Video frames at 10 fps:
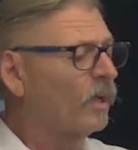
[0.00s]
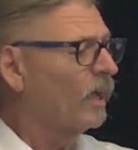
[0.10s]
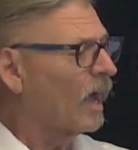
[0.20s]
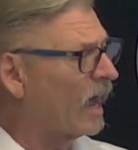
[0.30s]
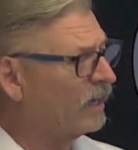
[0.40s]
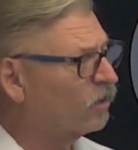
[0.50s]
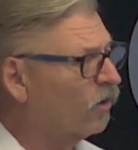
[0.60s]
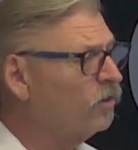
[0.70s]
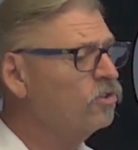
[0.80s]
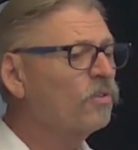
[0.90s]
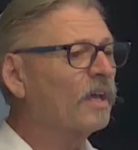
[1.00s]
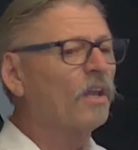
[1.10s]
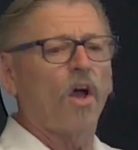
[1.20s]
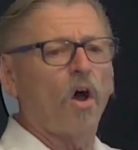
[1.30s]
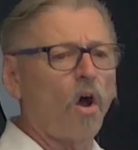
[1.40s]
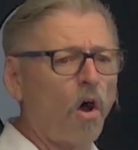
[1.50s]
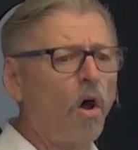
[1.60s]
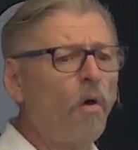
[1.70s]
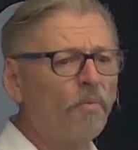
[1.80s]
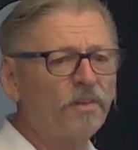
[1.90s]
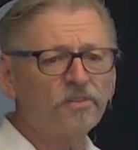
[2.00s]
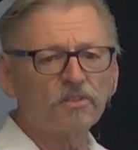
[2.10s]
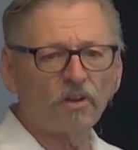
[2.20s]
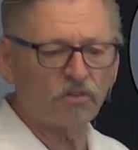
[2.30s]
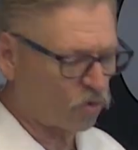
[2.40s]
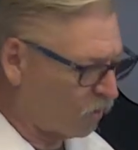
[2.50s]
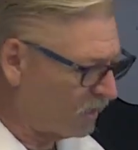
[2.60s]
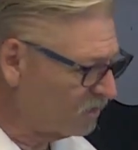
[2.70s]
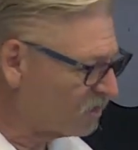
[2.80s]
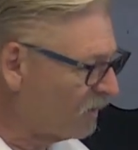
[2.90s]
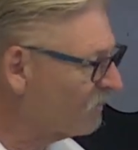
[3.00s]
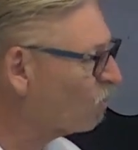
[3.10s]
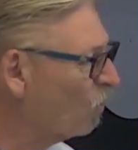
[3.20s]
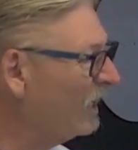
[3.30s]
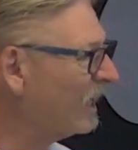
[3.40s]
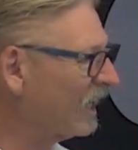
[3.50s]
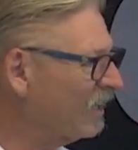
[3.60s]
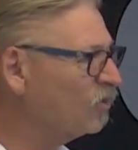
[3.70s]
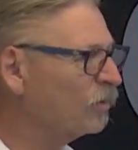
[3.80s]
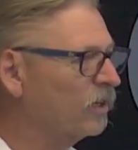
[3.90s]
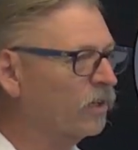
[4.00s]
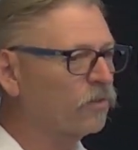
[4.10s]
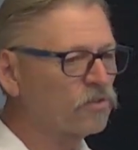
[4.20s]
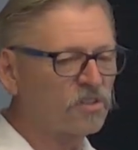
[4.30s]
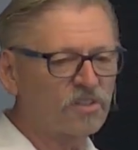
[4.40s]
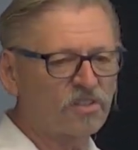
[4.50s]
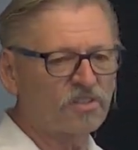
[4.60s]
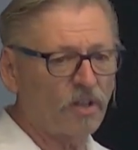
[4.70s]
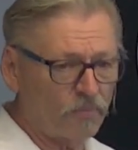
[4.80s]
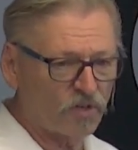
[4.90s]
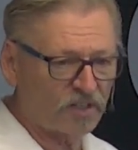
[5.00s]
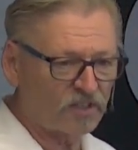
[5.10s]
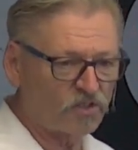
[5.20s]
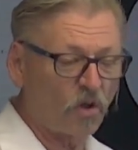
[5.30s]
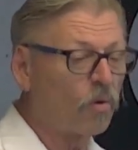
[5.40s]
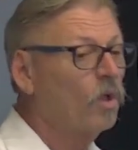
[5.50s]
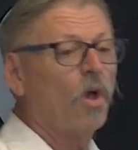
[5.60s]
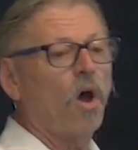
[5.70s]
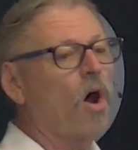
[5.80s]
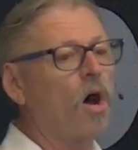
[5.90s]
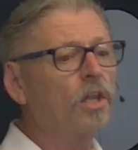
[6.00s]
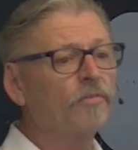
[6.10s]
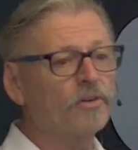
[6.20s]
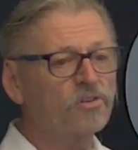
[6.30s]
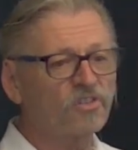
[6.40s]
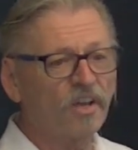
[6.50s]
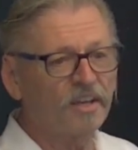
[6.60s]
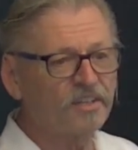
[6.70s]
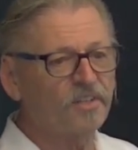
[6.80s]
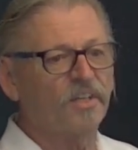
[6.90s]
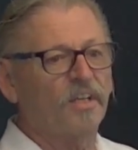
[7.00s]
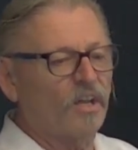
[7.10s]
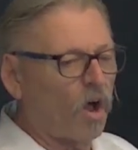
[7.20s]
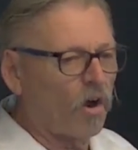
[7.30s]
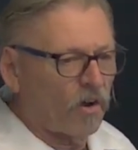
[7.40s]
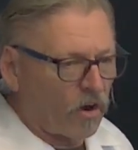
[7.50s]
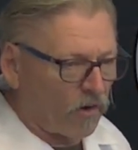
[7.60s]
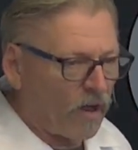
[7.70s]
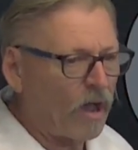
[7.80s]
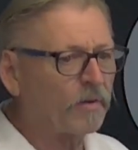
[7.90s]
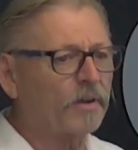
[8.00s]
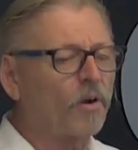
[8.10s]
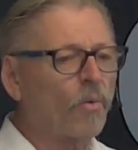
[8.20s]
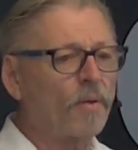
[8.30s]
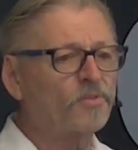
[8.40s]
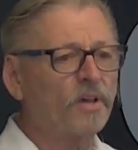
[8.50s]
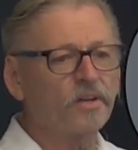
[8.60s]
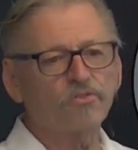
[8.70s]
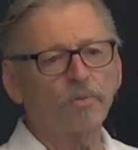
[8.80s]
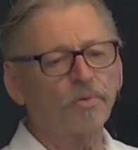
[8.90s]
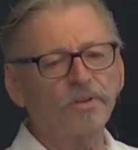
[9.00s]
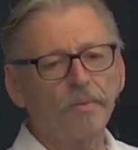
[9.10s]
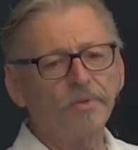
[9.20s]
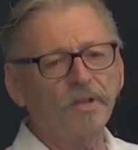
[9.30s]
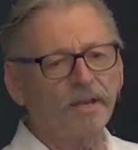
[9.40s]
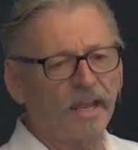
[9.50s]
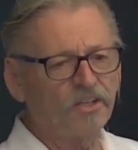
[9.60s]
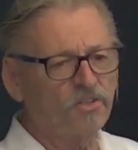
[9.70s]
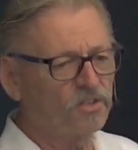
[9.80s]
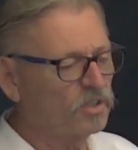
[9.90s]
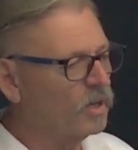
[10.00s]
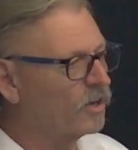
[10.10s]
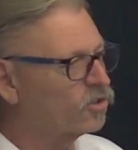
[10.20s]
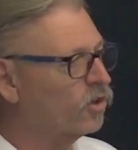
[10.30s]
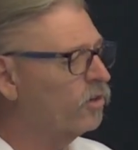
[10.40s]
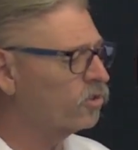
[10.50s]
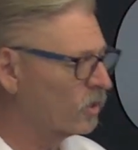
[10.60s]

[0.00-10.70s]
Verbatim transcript: I encourage you that all this is our 27th week in this particular subject. And so, all of our studies are, are out on our website at wwwhdcchurch